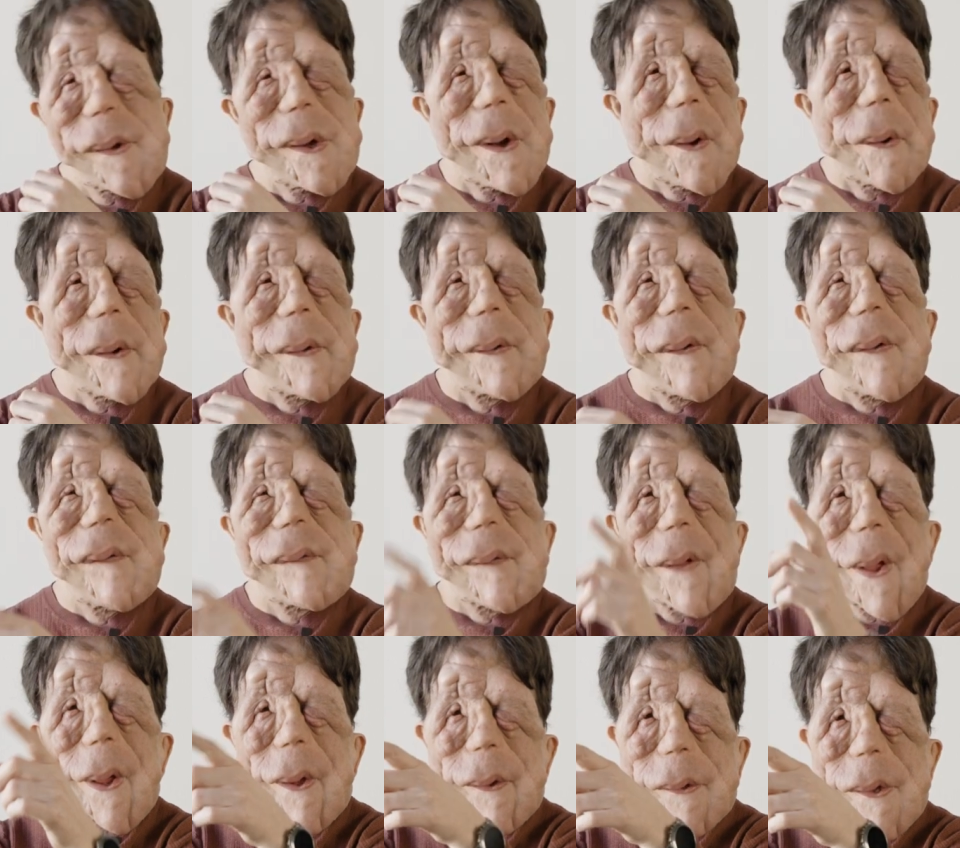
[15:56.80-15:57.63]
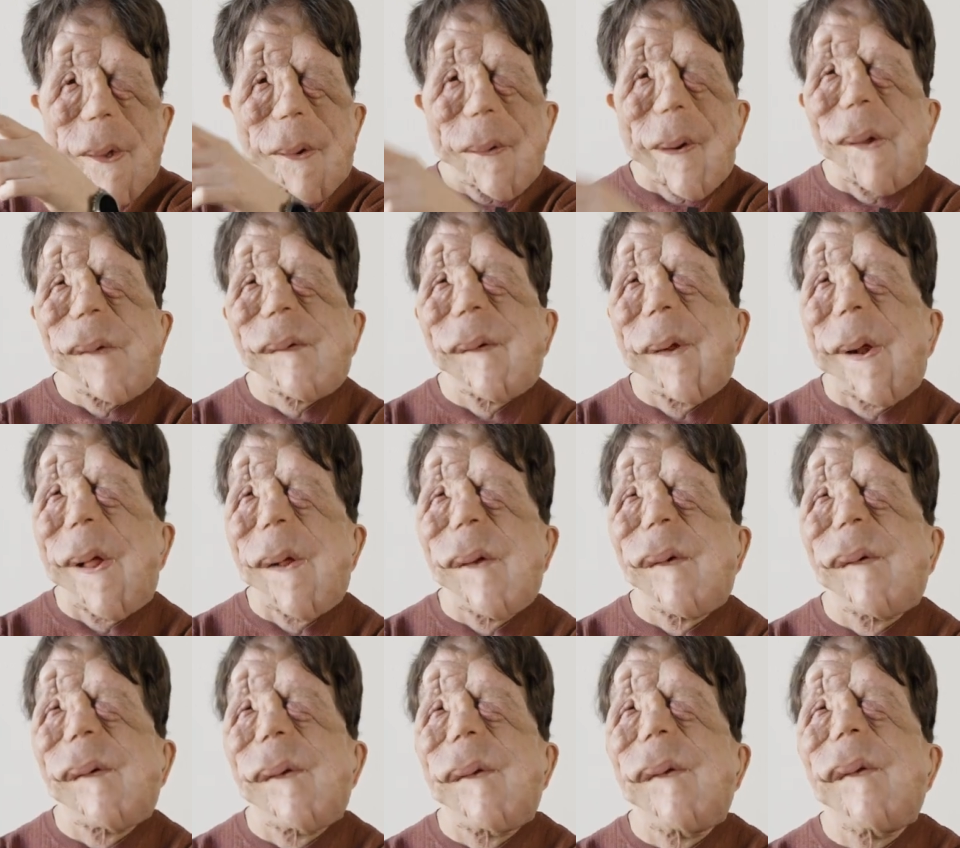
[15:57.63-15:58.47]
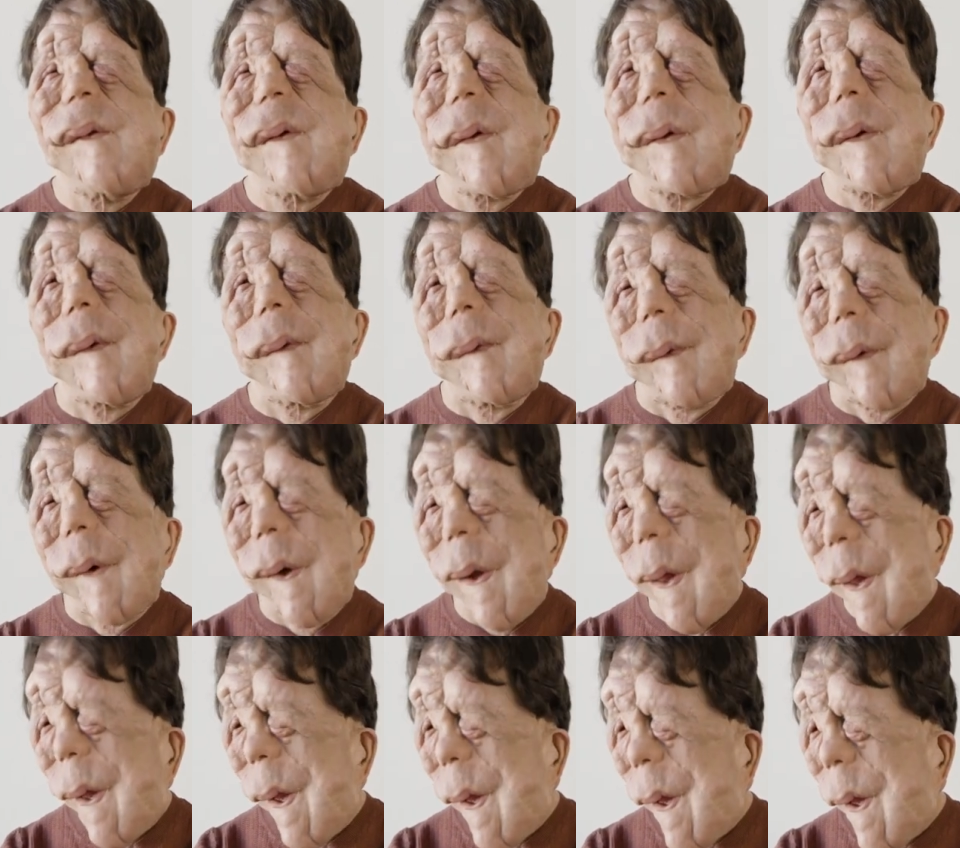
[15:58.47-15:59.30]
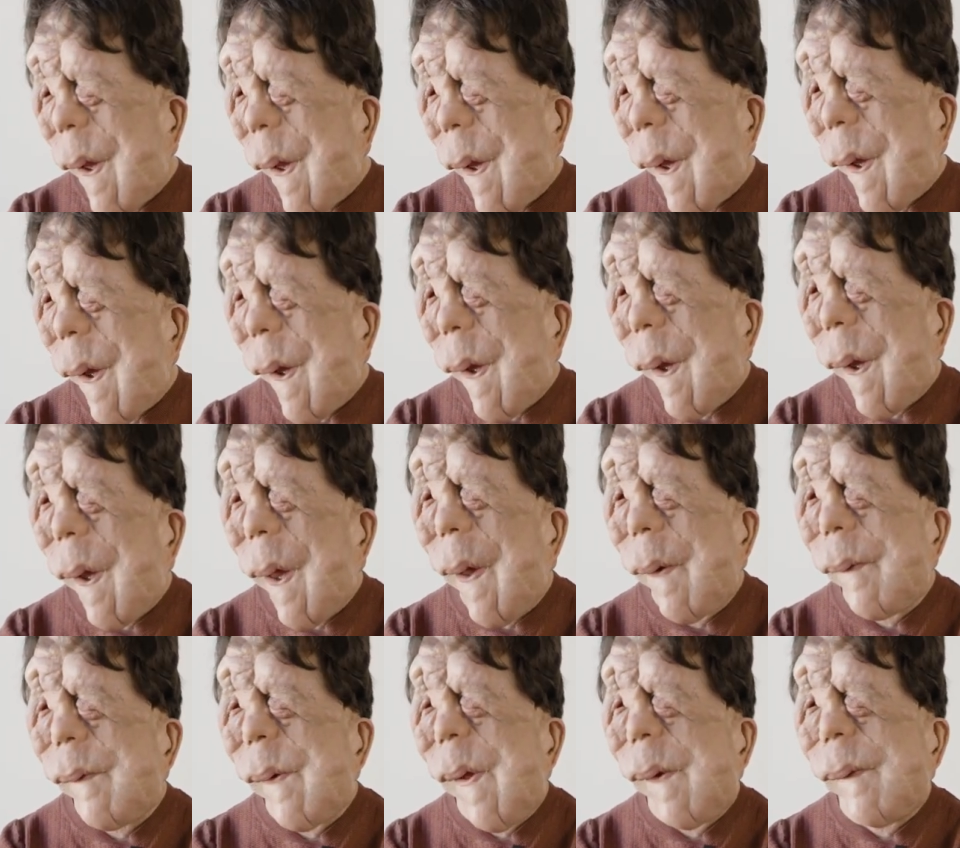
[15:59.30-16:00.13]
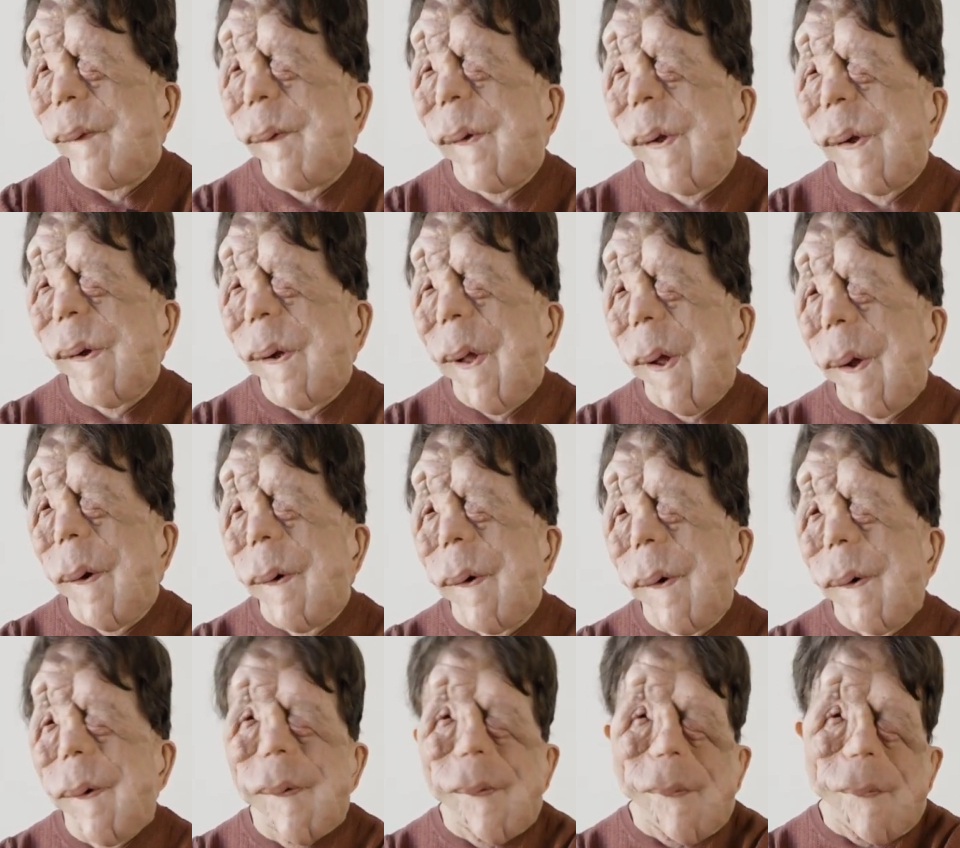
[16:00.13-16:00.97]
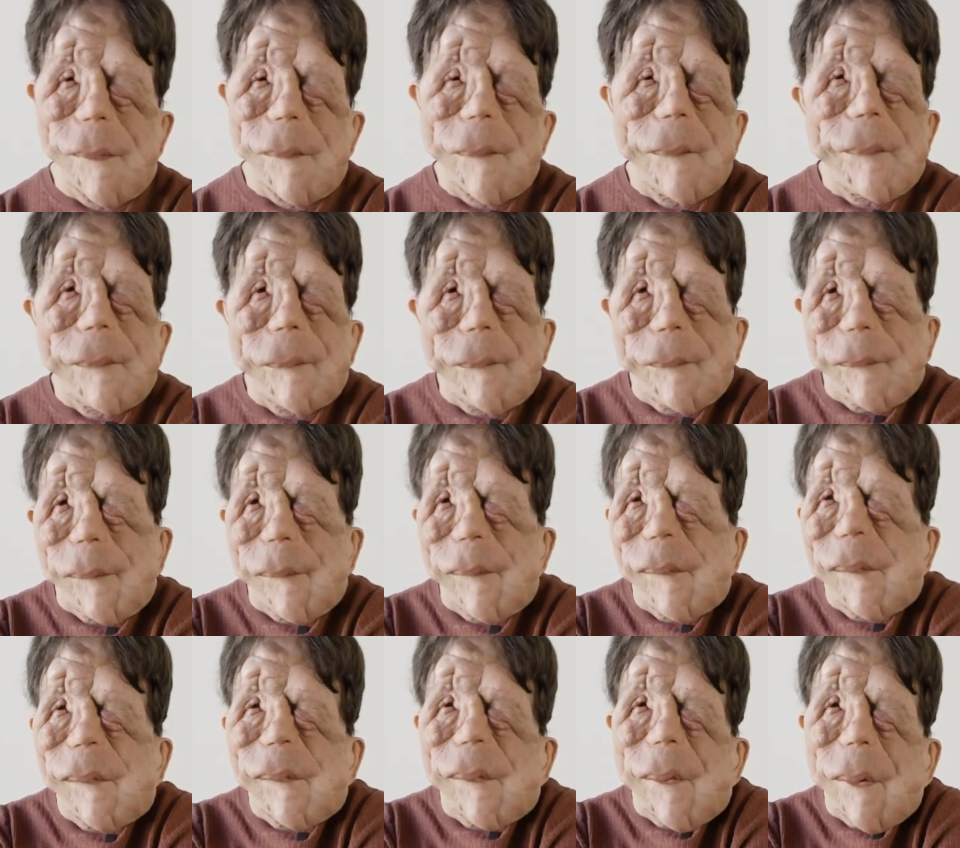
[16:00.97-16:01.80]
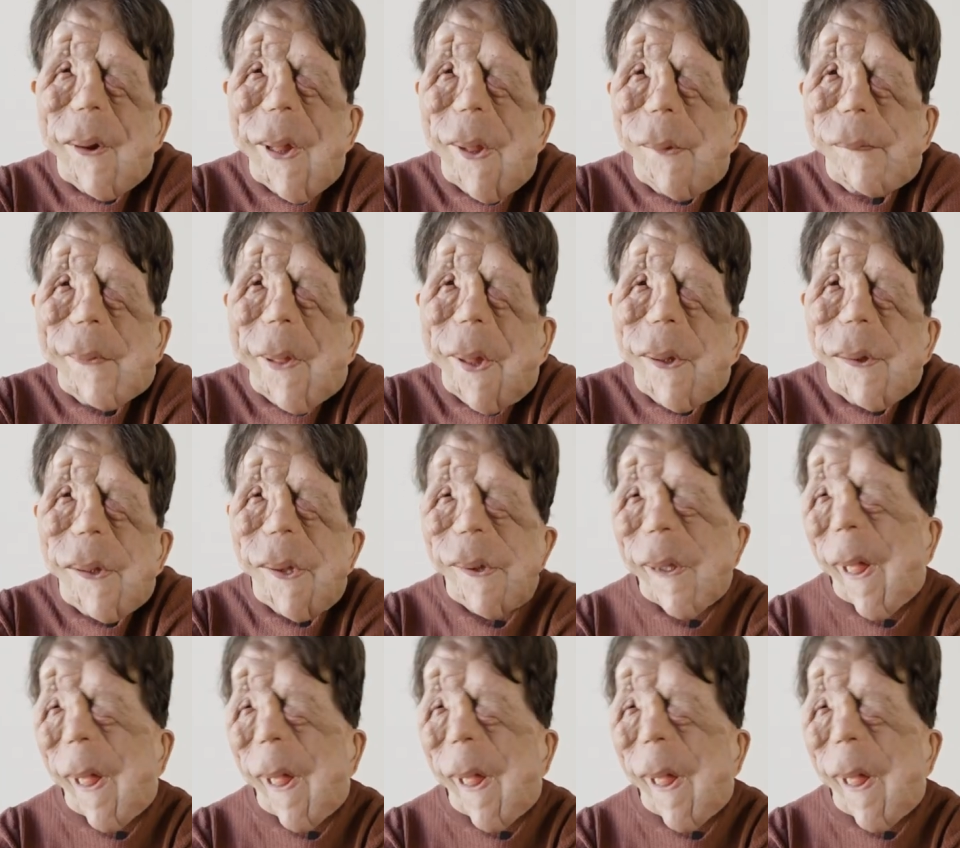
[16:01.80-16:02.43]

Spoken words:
you know what those are, congratulations, you're cool. If you don't, sorry about your